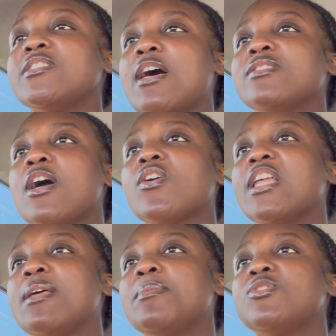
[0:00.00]
i was like
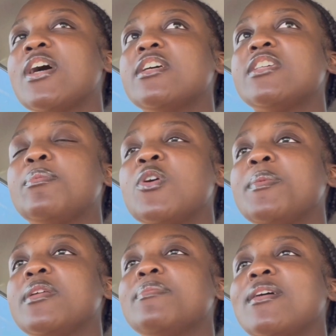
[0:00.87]
okay let me try this
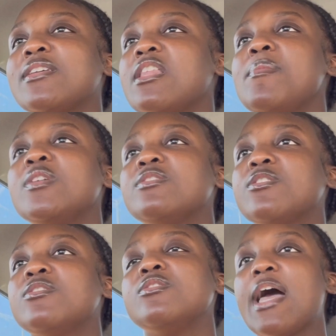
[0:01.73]
appointment but i was like let me
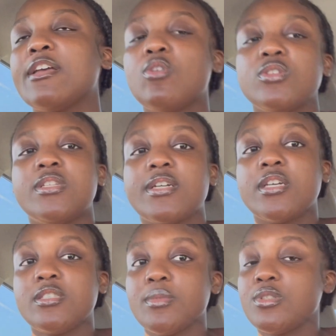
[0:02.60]
like go to the
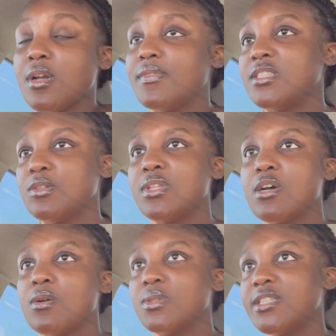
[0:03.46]
customer service see what
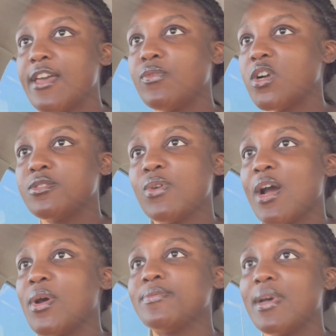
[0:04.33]
they're gonna say first before
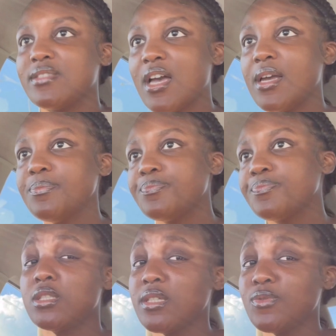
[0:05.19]
i waste my time
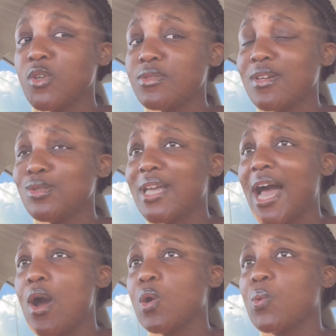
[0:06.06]
this first of all was an
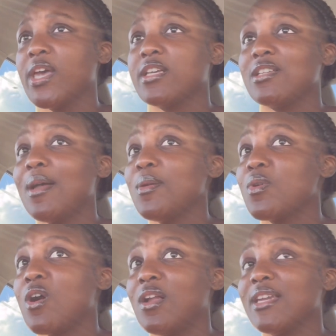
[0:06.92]
hour wait because a lot of
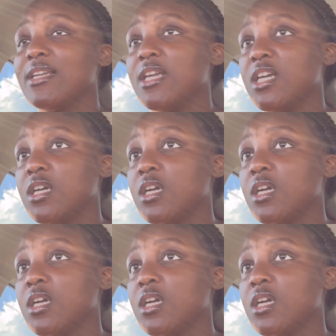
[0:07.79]
people were calling that day